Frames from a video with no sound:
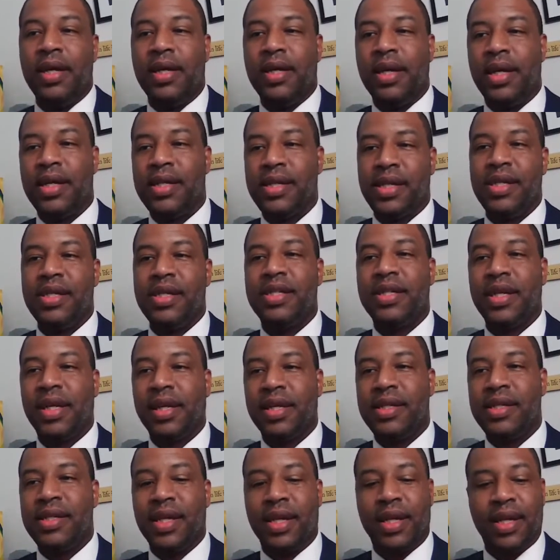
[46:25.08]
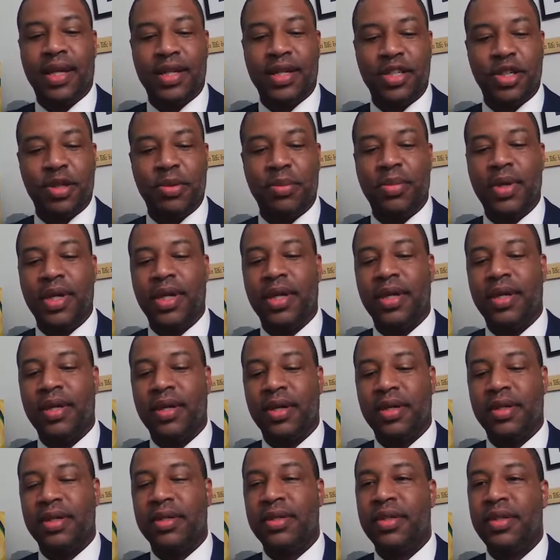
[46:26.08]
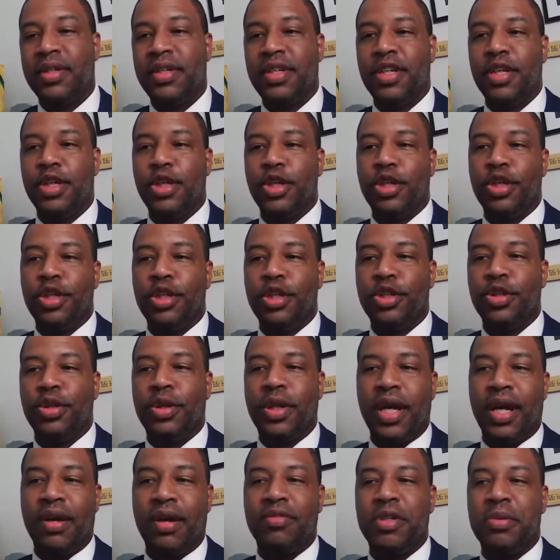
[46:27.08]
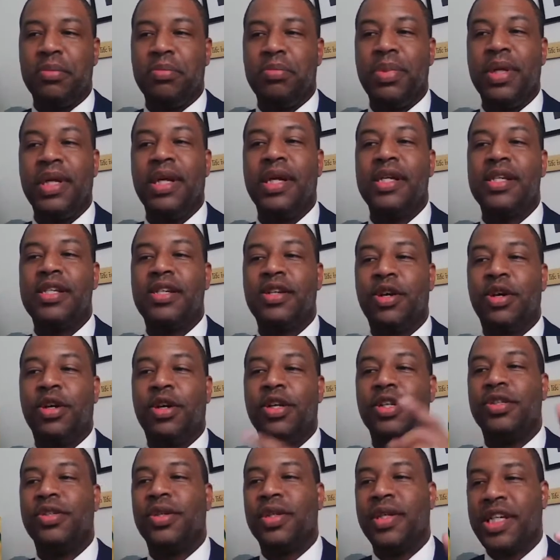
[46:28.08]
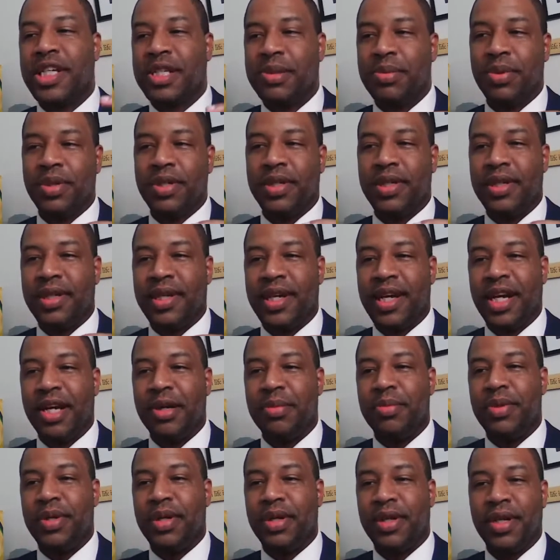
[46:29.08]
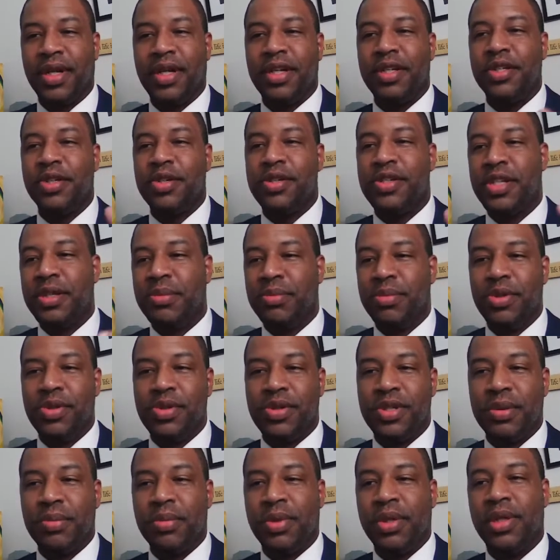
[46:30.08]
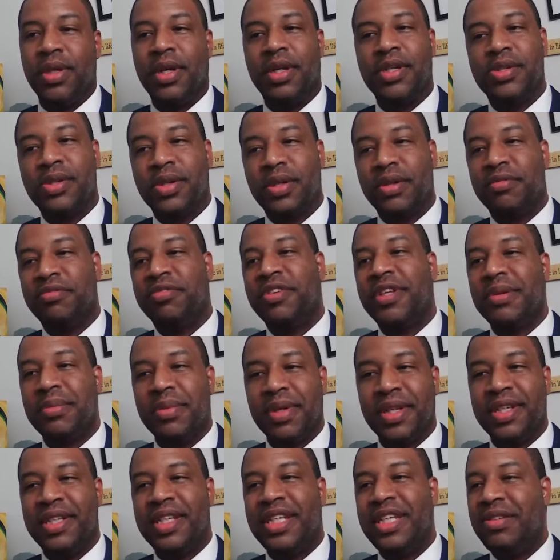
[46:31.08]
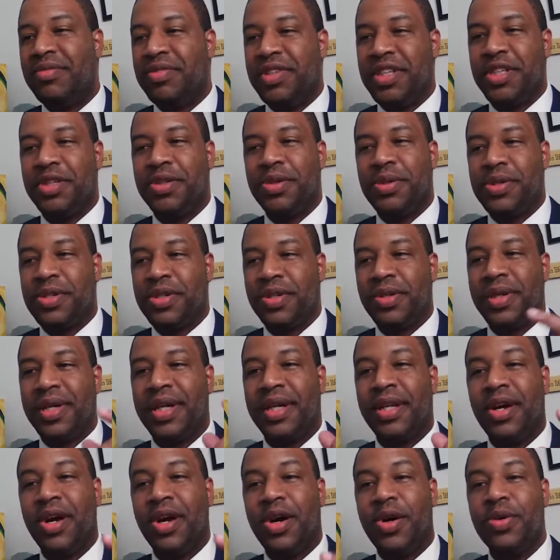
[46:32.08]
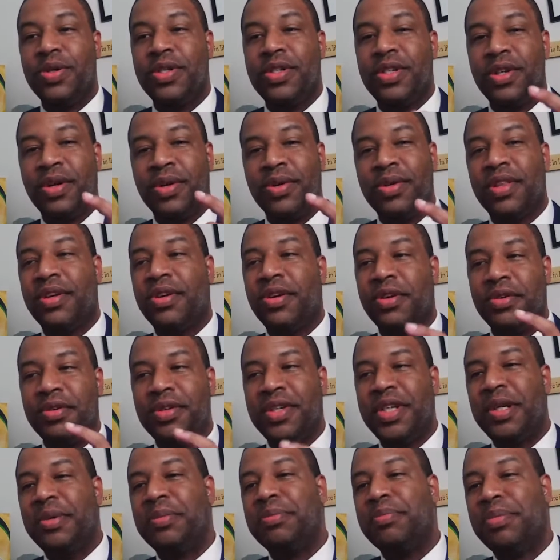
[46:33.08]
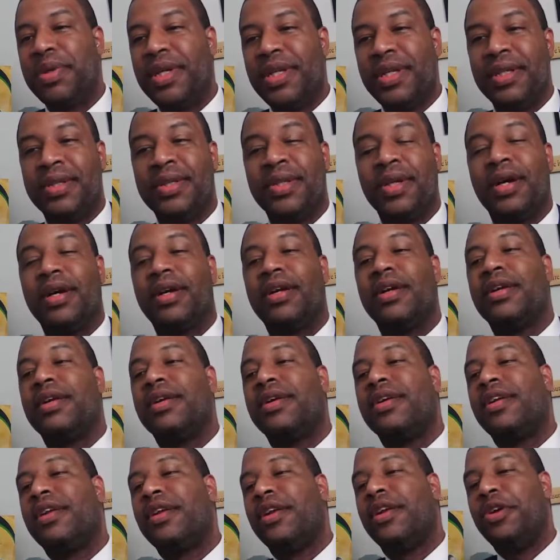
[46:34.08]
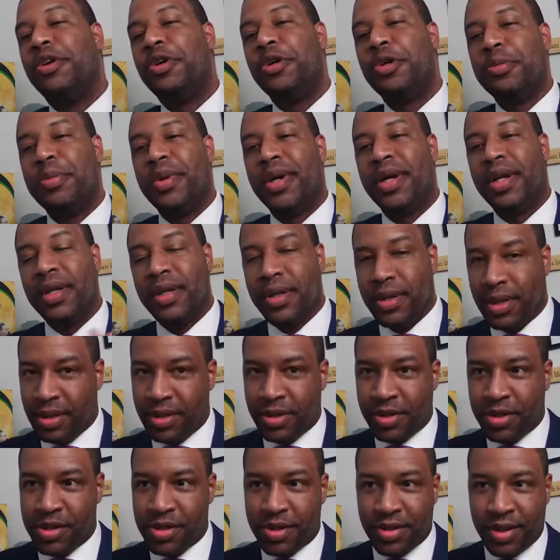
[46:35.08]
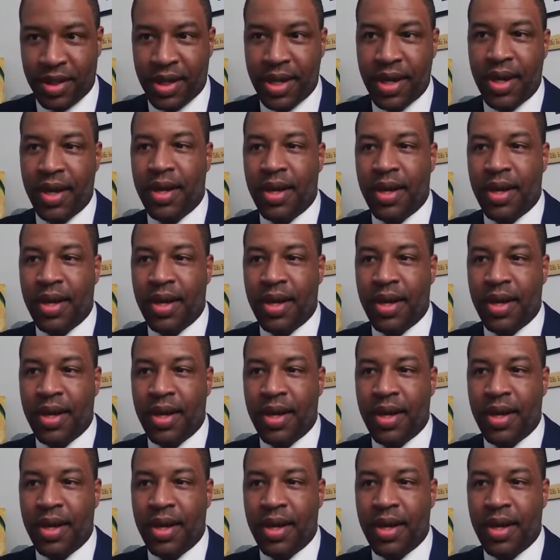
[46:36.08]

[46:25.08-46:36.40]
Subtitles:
I seen Shelley said that Jamaica should have the biggest cultural export in the Caribbean, not just in music, but also in film and TV shows. Look at how South Korea built a global industry